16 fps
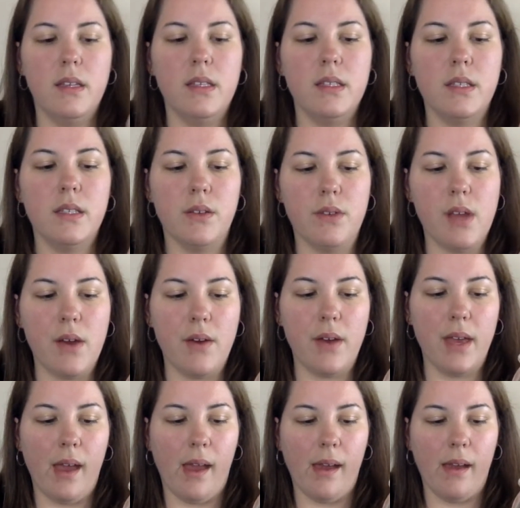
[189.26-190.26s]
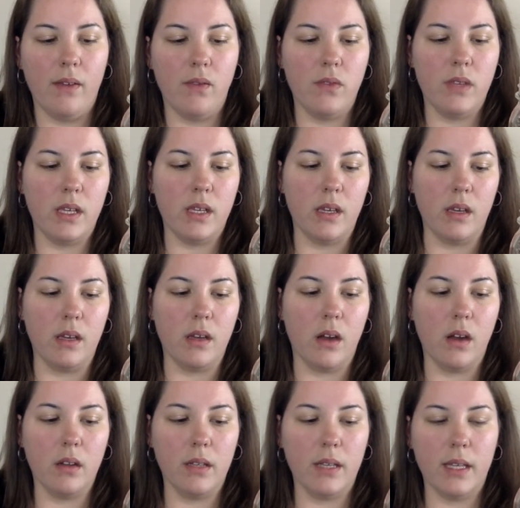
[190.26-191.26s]
So now I have the
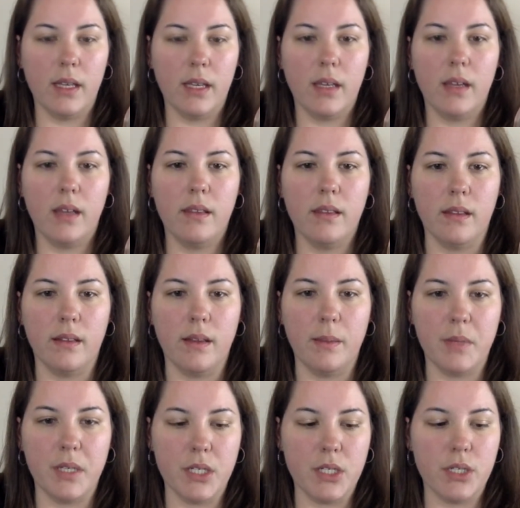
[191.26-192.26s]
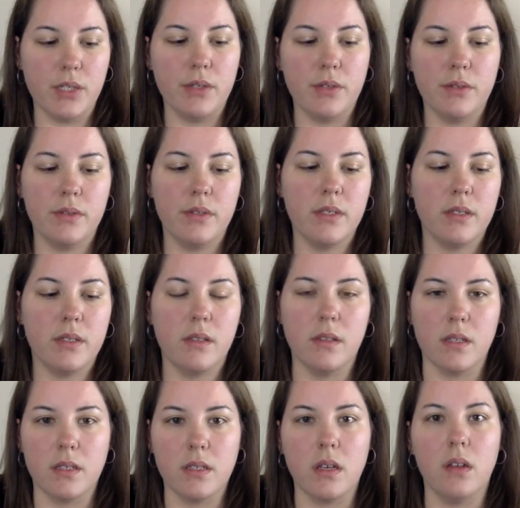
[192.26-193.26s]
garlic, the lemon juice,
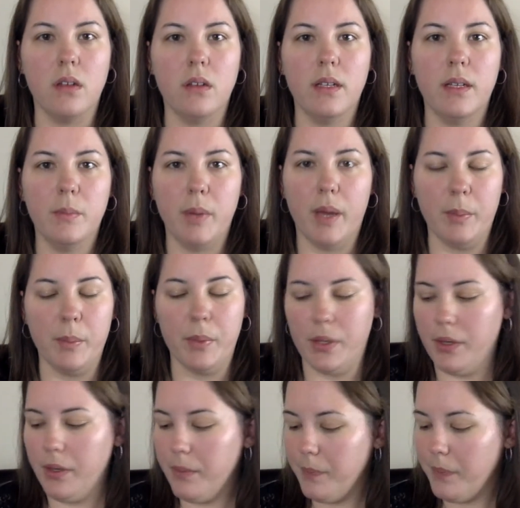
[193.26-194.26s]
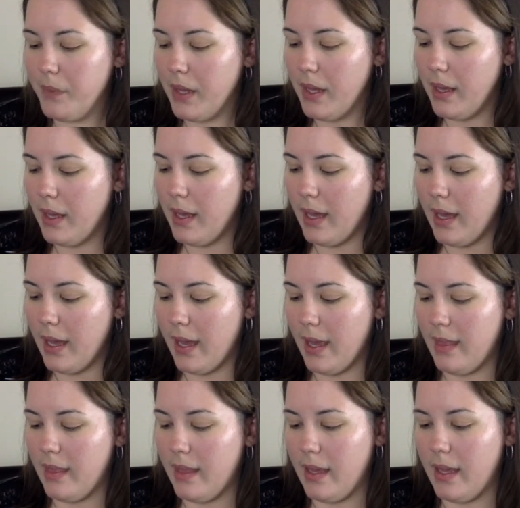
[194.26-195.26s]
the salt and pepper.
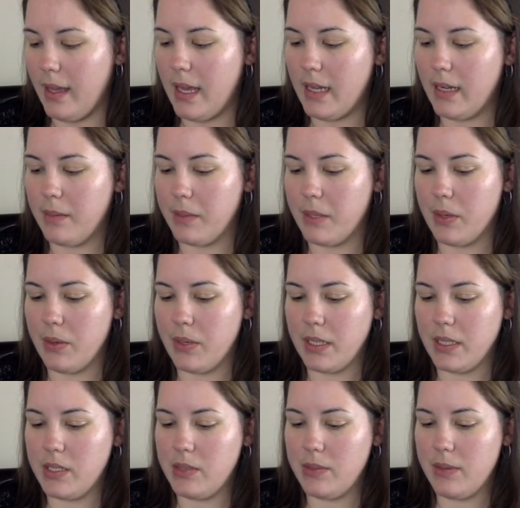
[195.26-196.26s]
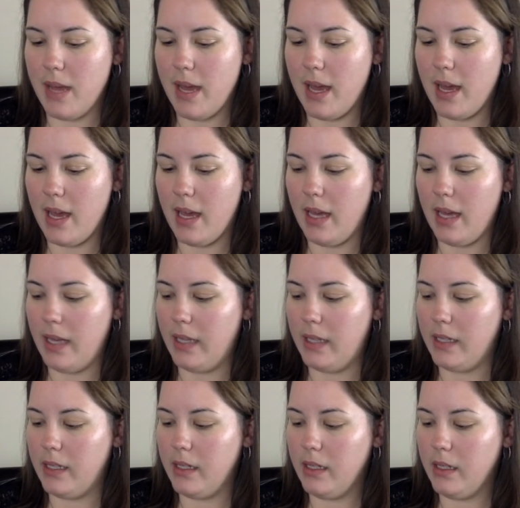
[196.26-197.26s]
And then I'm going to
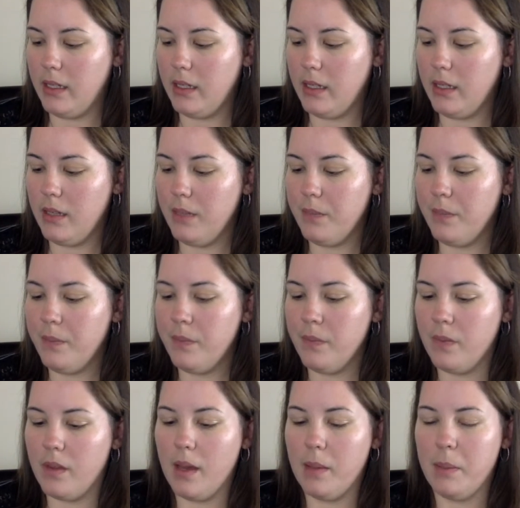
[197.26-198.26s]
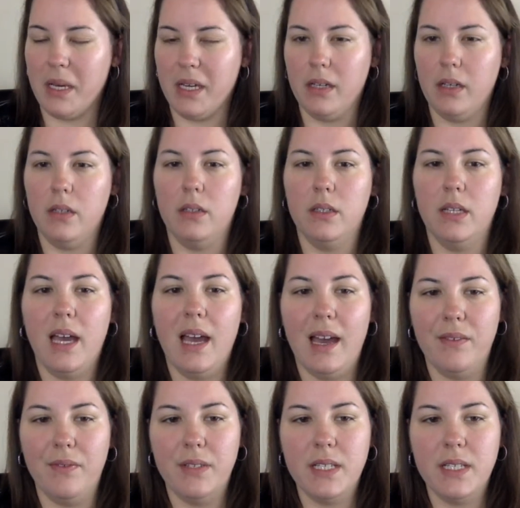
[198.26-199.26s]
add about a
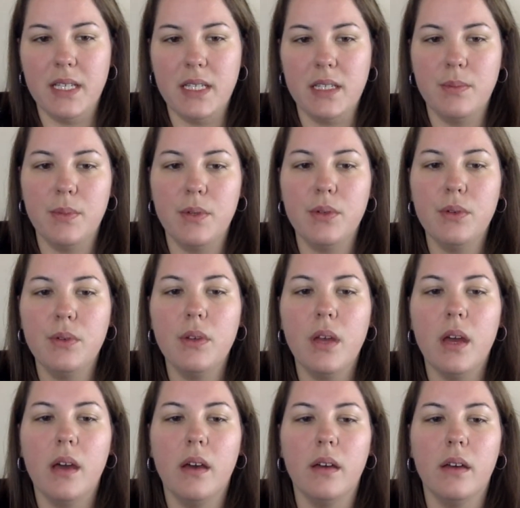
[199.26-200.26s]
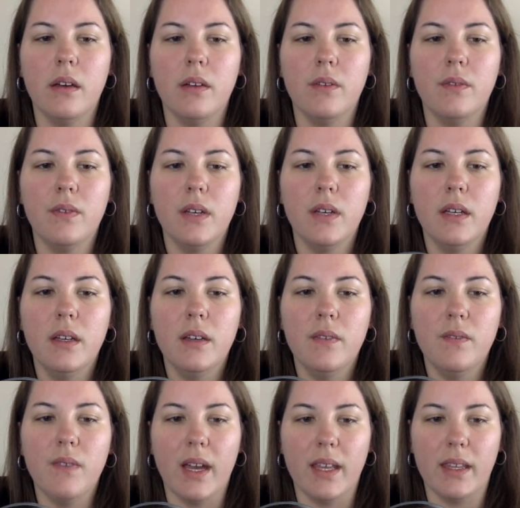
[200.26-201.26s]
half a teaspoon of
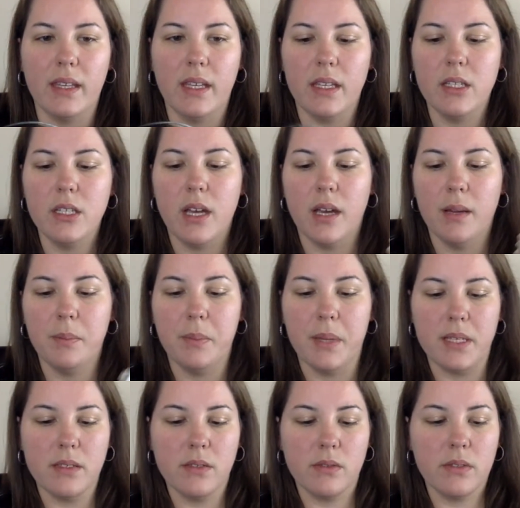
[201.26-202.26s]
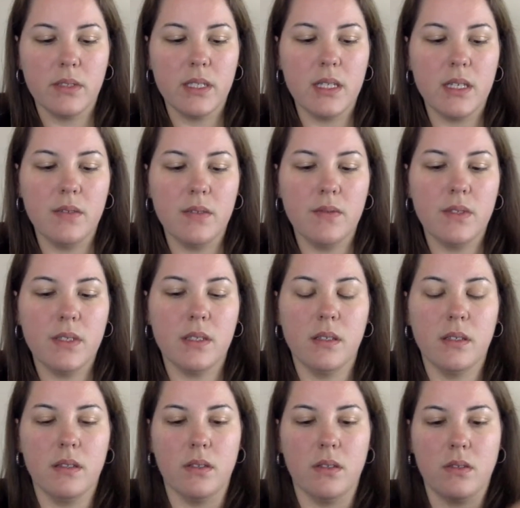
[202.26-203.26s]
finely chopped basil leaves.
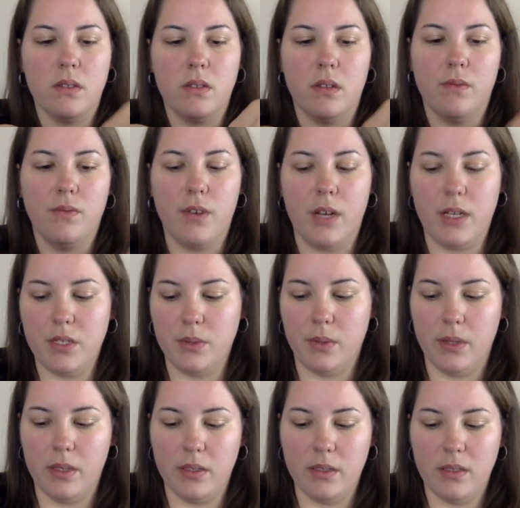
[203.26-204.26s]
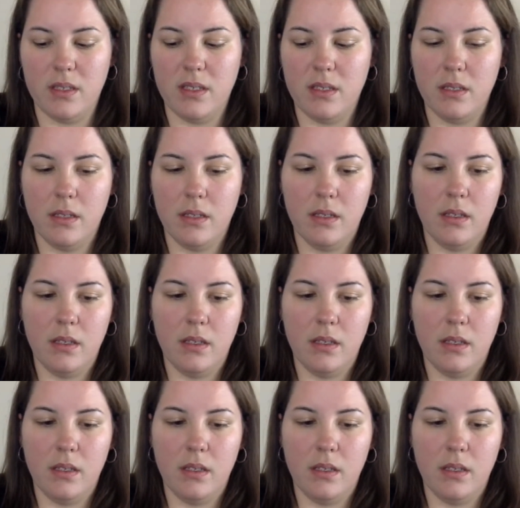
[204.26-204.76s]
And those are the fresh ones.